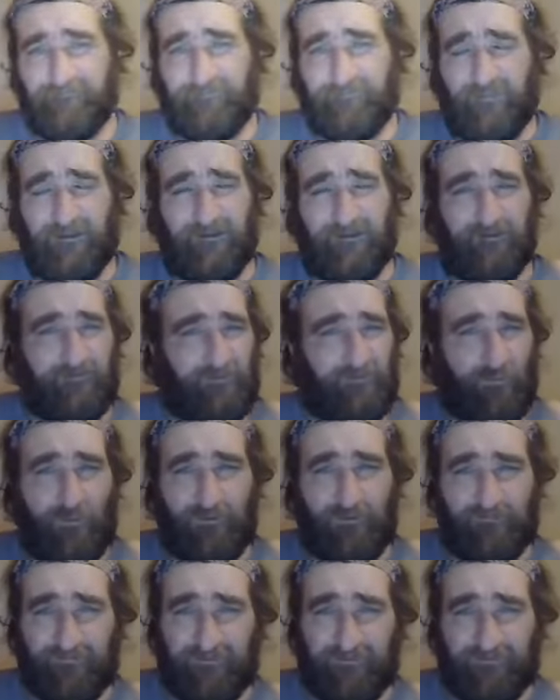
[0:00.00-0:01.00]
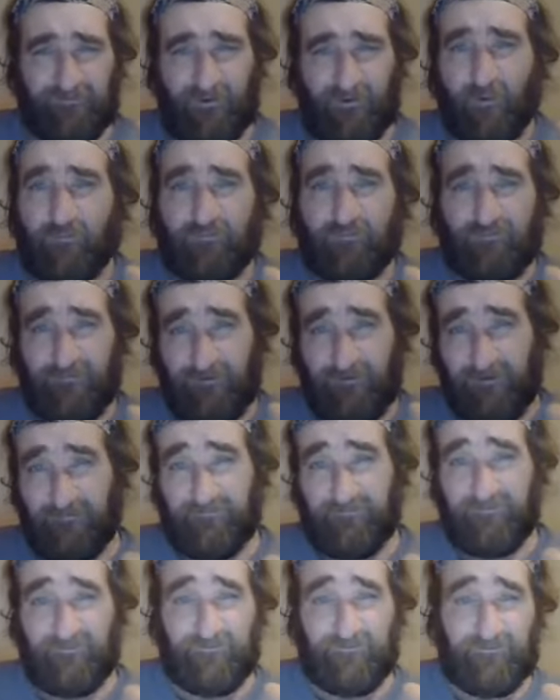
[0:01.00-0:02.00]
The ones that don't
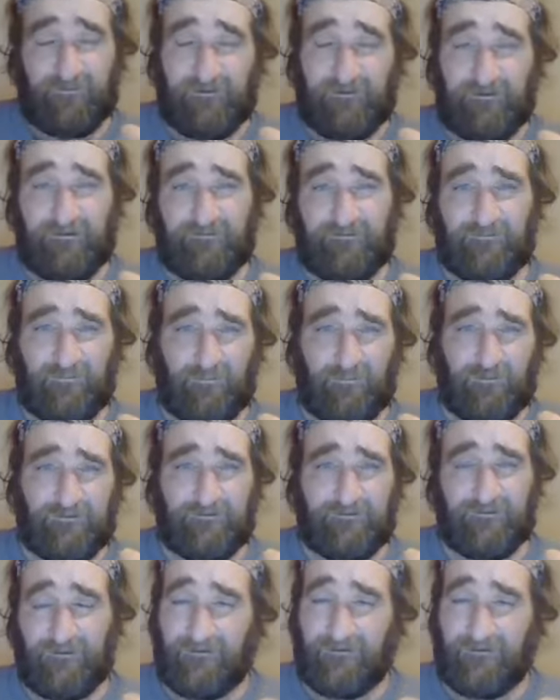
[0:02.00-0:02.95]
transition into it,